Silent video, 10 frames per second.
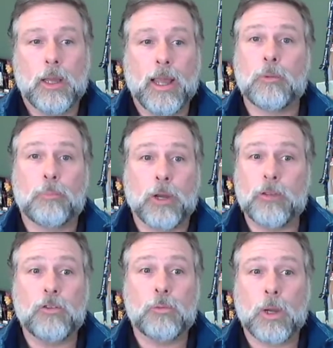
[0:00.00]
Asset
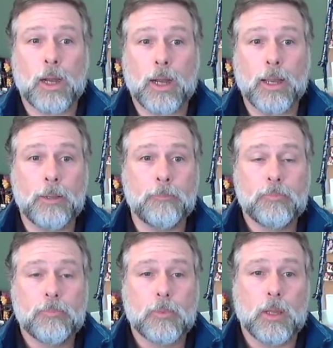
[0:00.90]
prices were high.
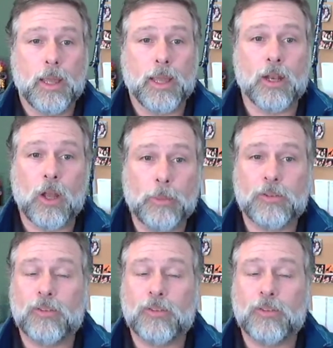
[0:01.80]
Economic